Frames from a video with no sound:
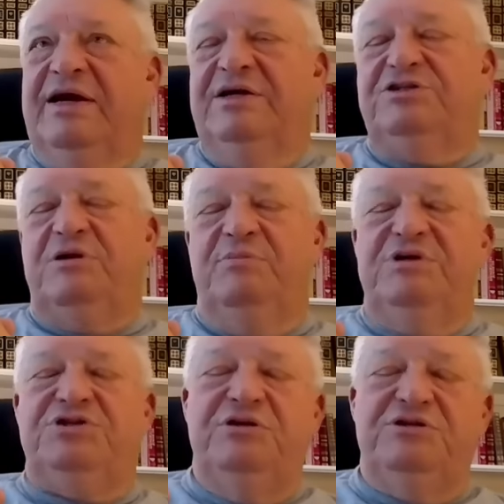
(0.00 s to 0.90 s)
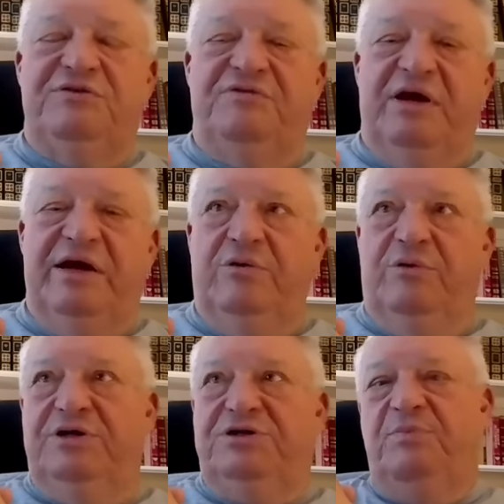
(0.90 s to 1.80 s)
is a misuse of
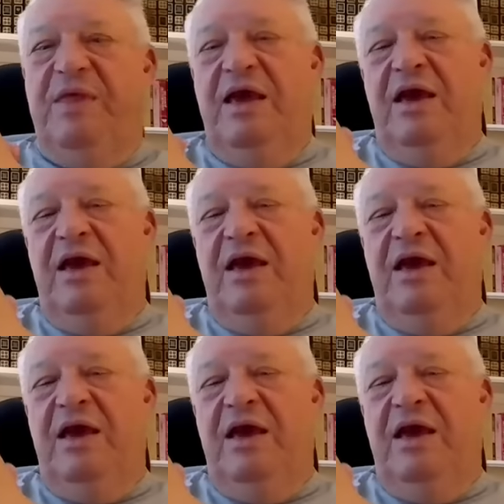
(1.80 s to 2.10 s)
language.